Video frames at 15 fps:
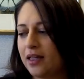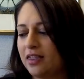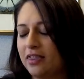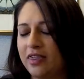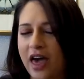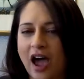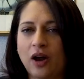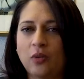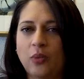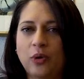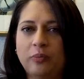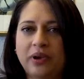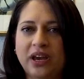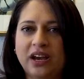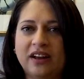That will
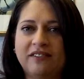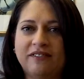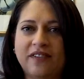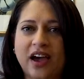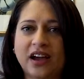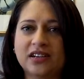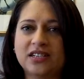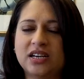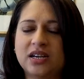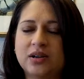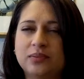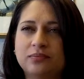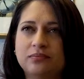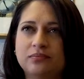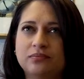be in effect
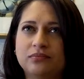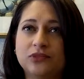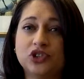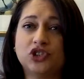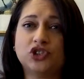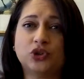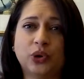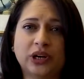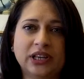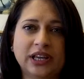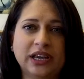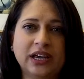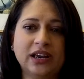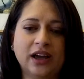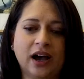
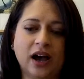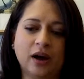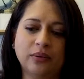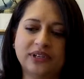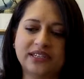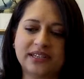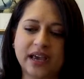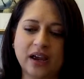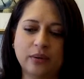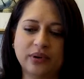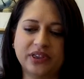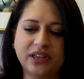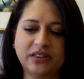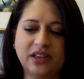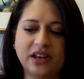shortly, I would say
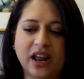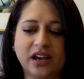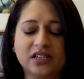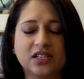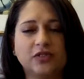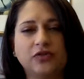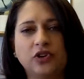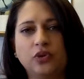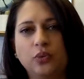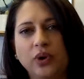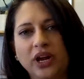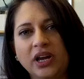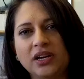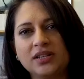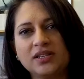within the next few
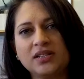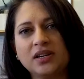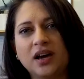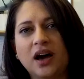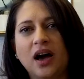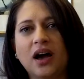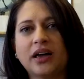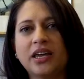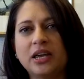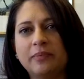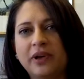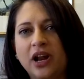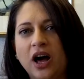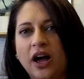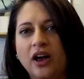weeks. Keep
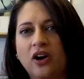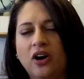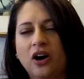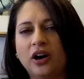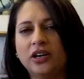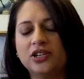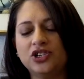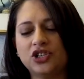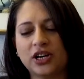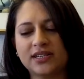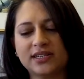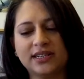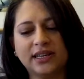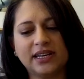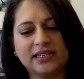an eye on
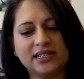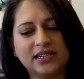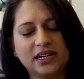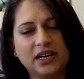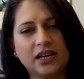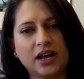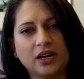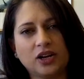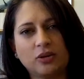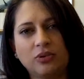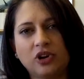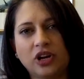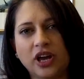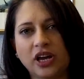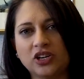Just Listed and
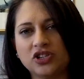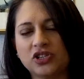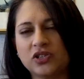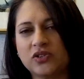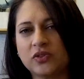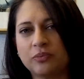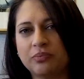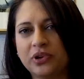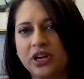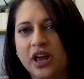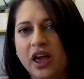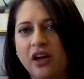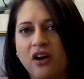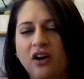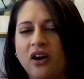communications from
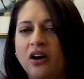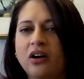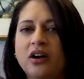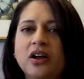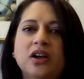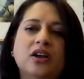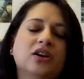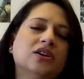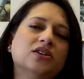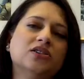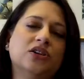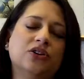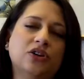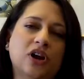PAR so you